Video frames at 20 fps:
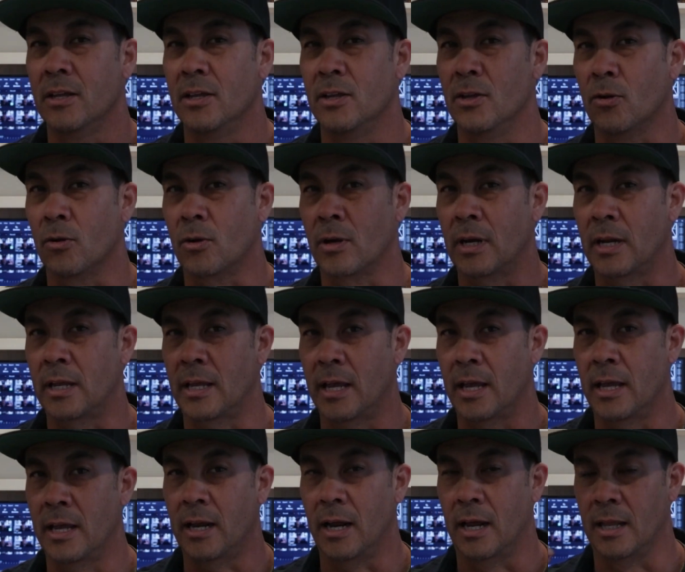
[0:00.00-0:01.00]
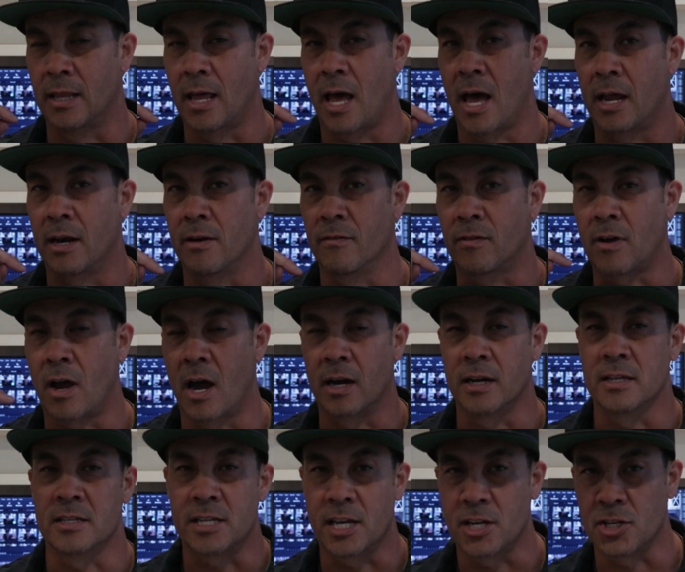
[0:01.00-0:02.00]
you're going to get a lot of
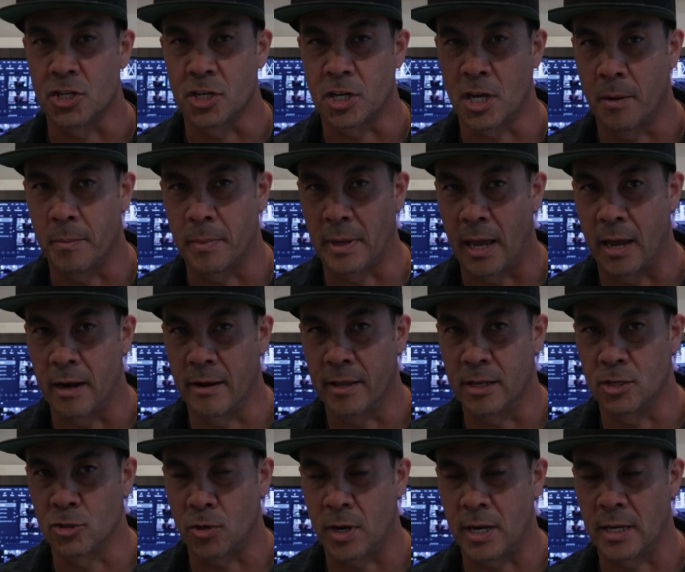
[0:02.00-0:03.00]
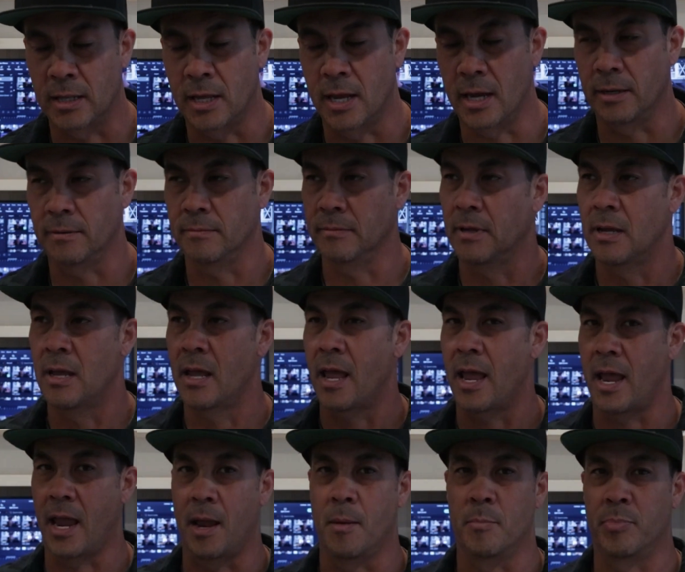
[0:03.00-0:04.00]
condensation coming out of that drain line.
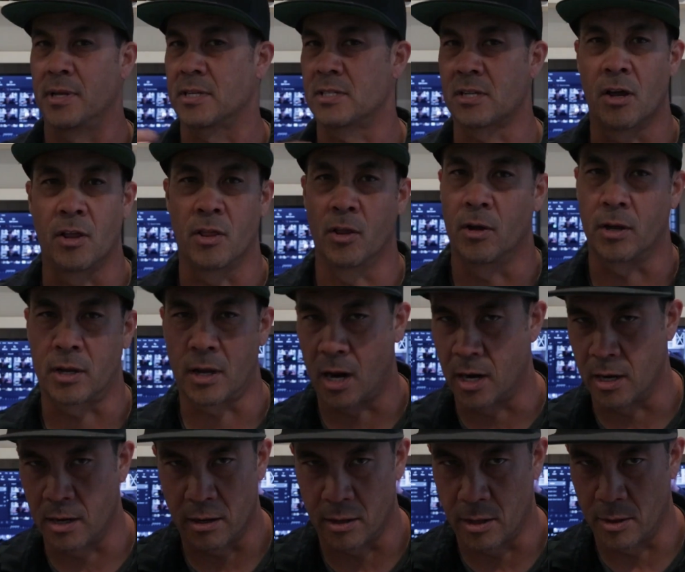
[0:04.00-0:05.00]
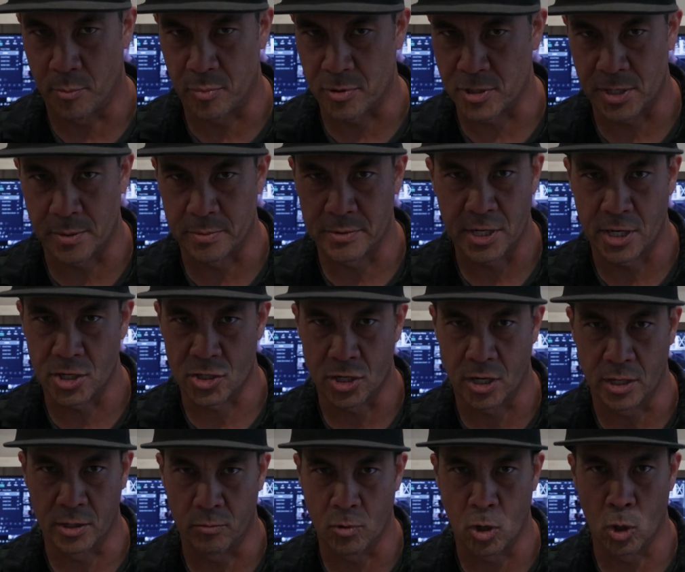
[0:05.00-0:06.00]
And plus all the
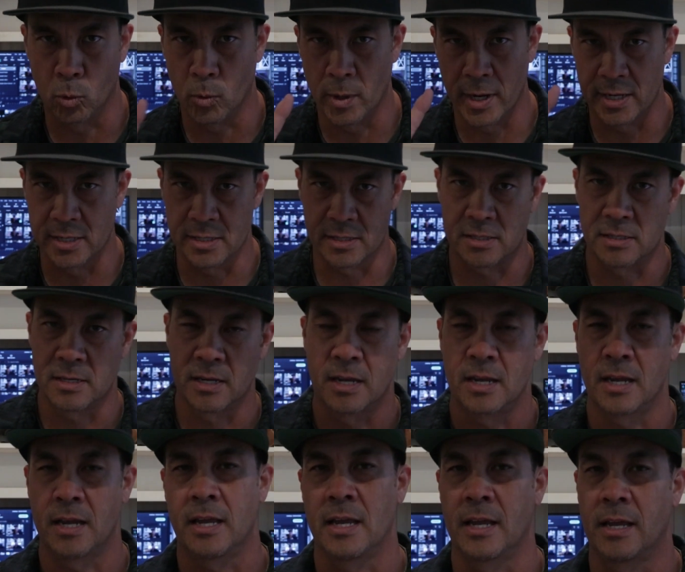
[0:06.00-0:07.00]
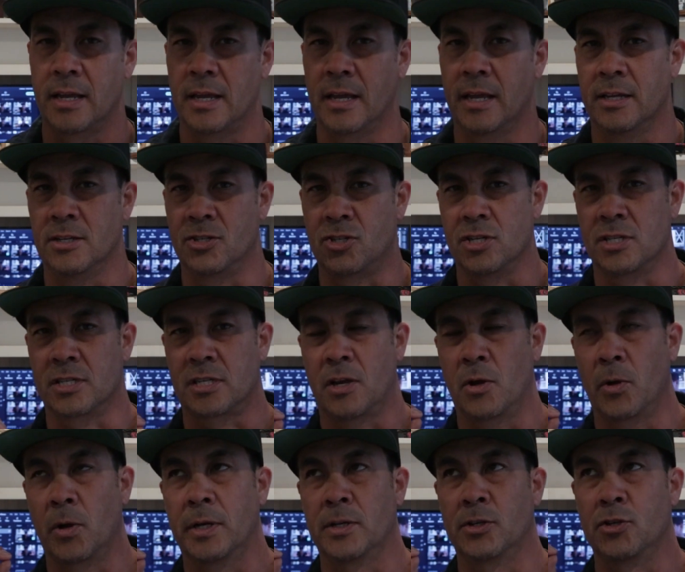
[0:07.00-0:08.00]
precipitation on the roadways, it's just
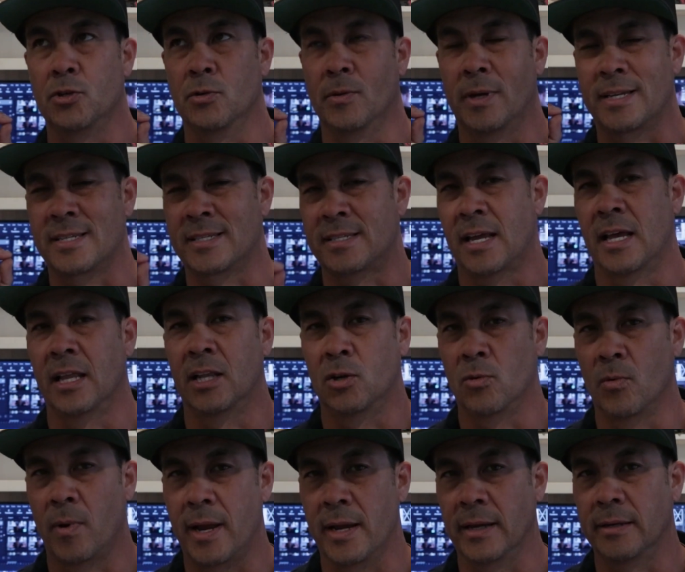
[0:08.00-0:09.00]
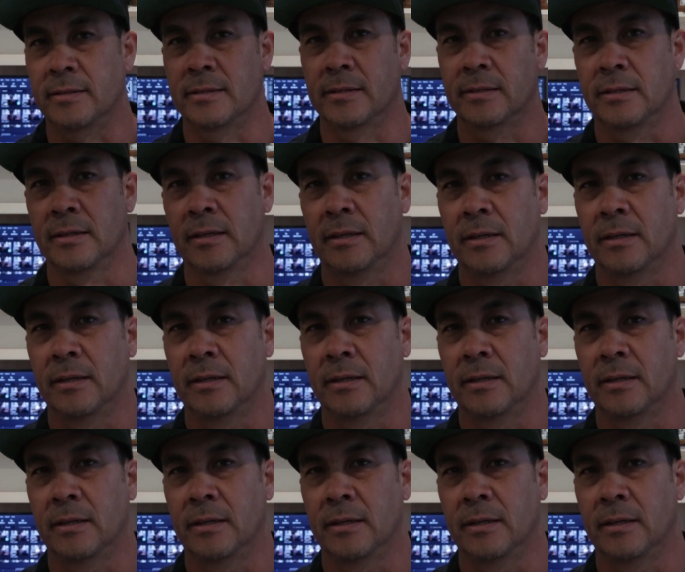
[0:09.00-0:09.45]
going to accelerate